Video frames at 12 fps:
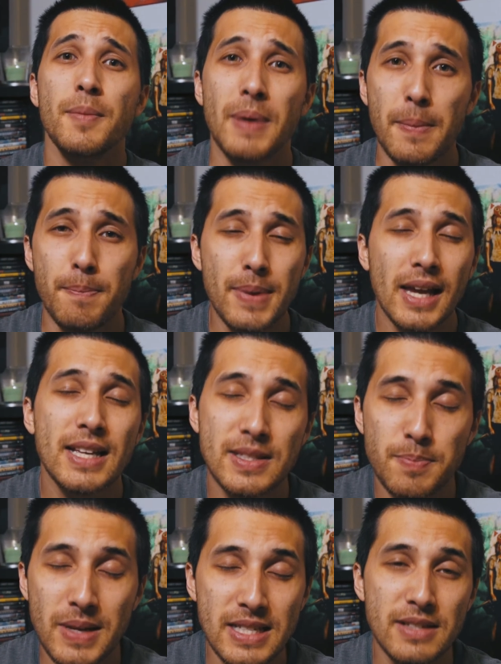my
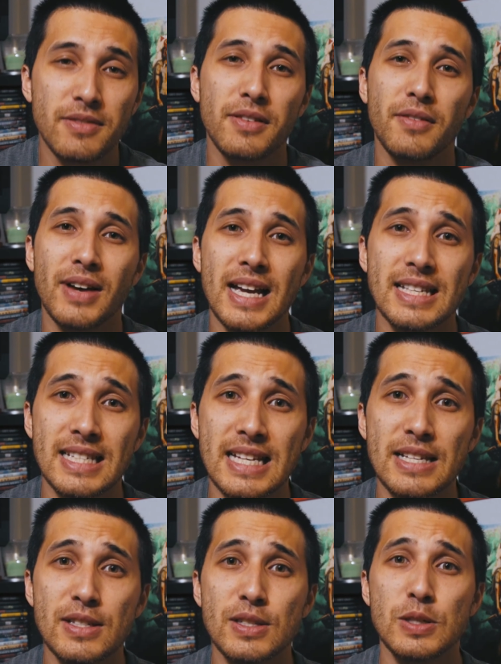biggest piece of advice
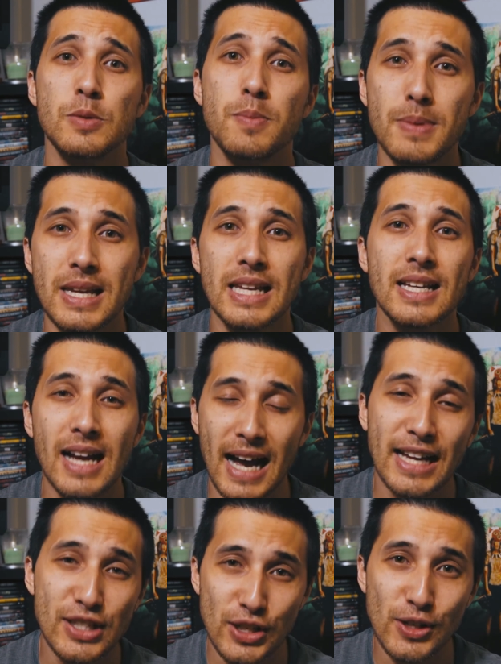is to be
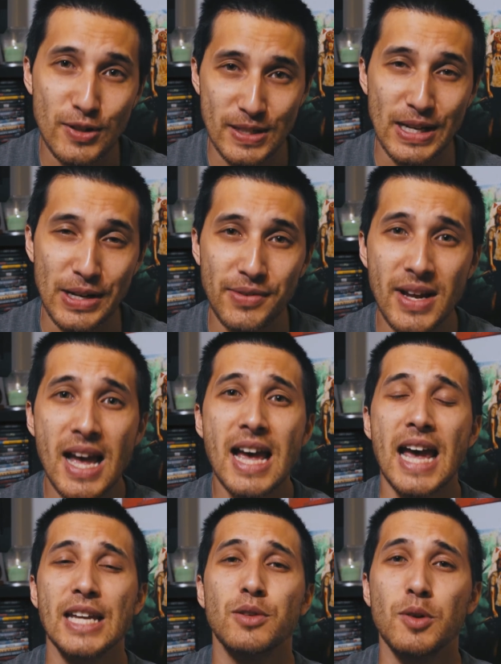kind to yourself
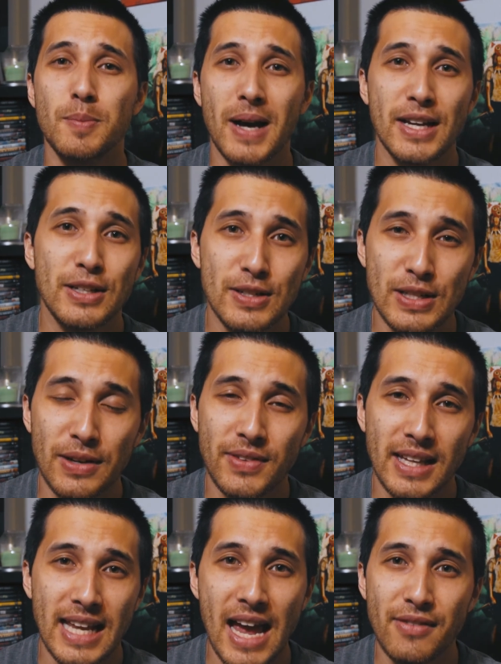and to remind yourself
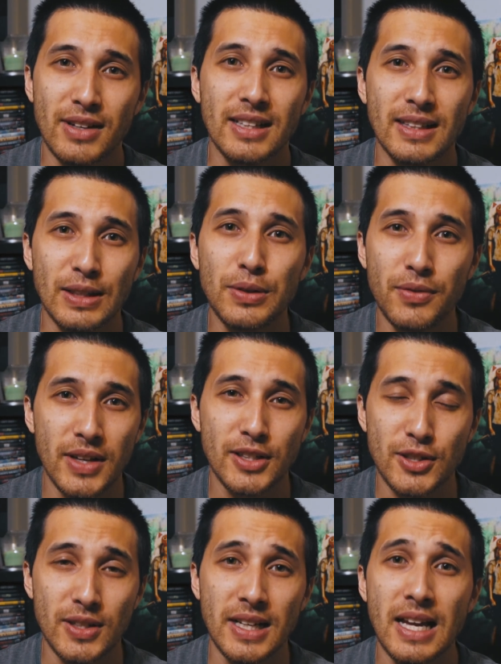that every little
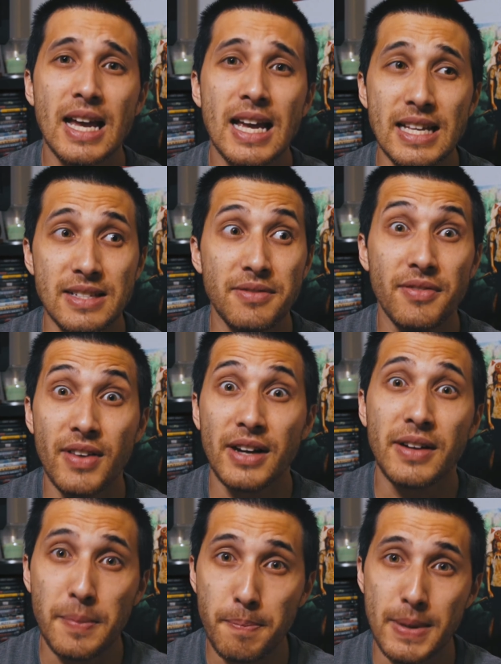victory is a
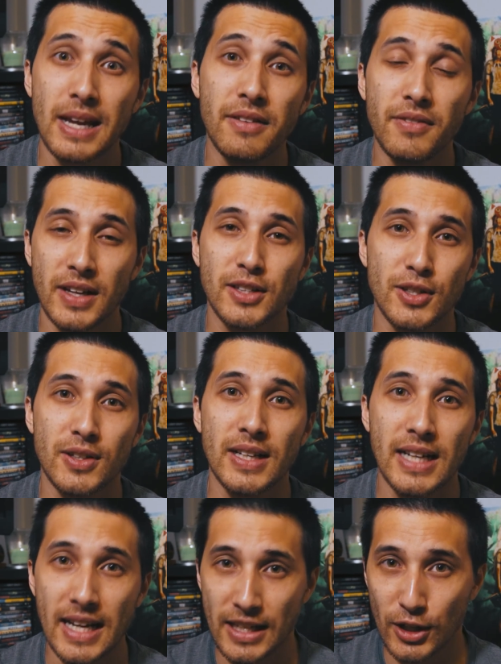very big
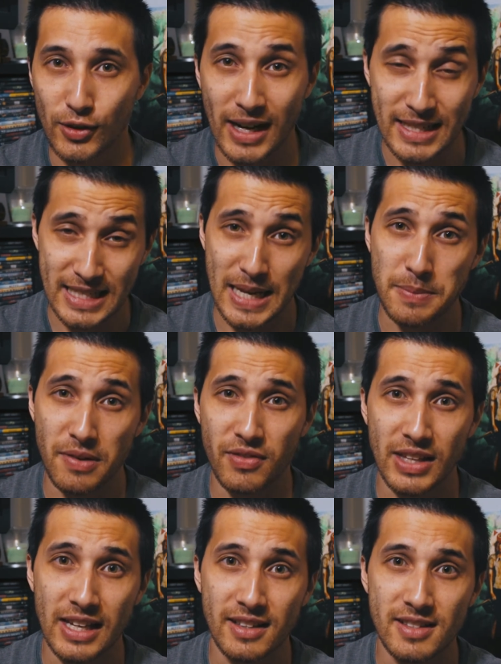victory in the grand scheme of
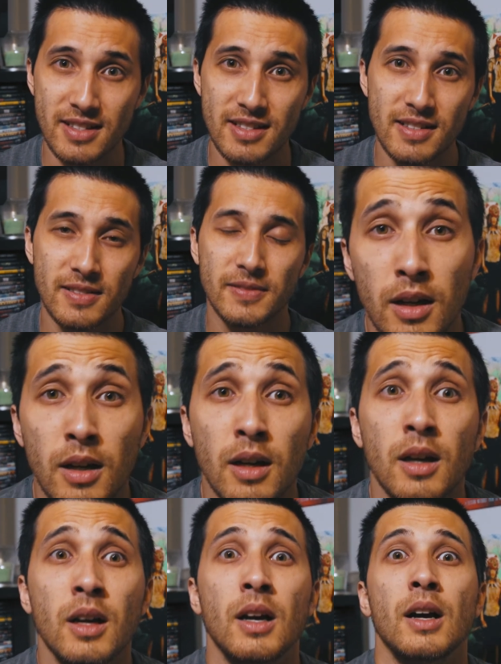things.
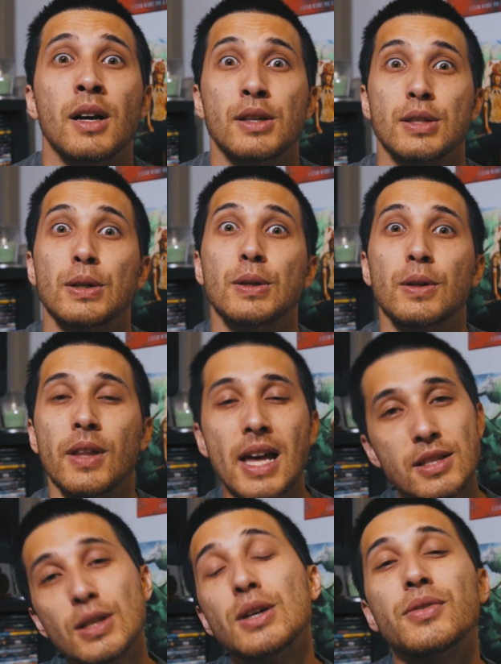So
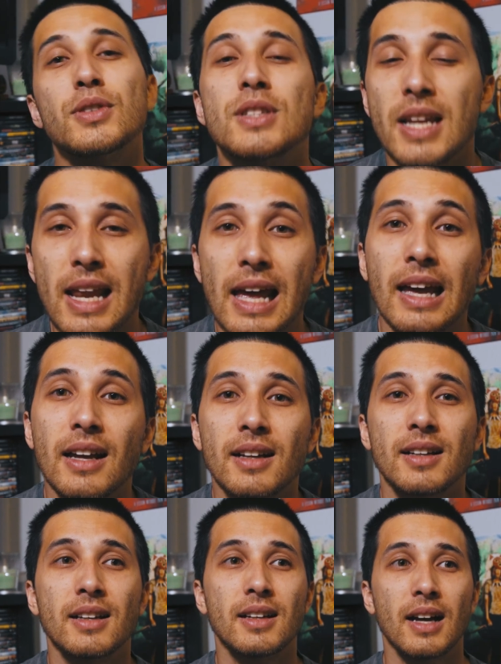that's all for today.
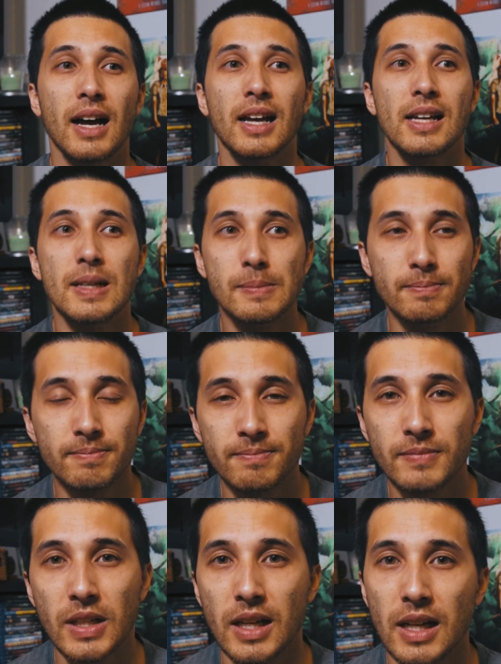I am
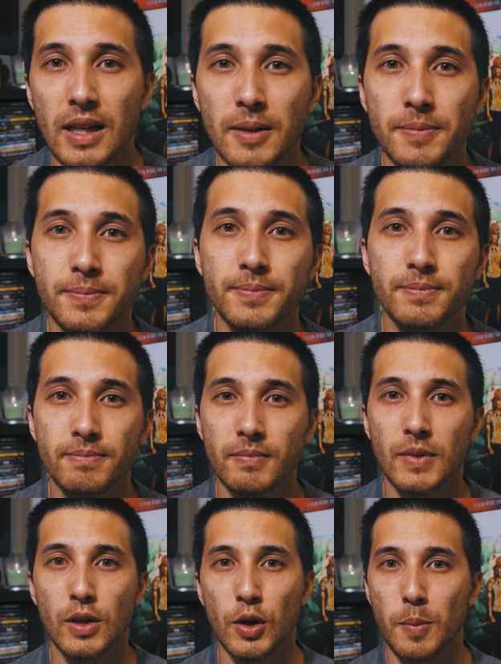gonna
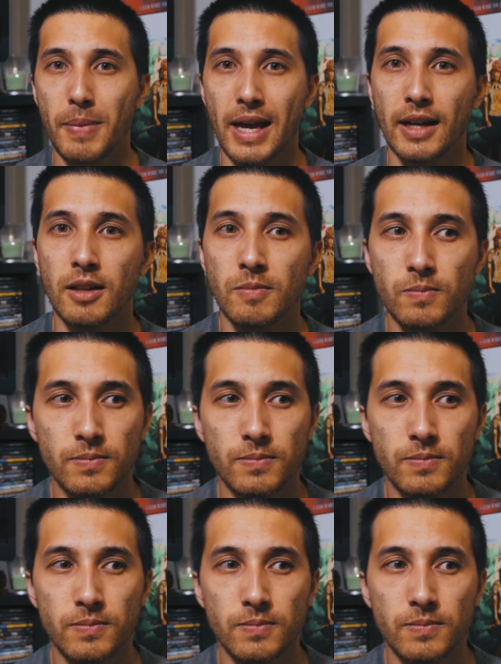go to bed.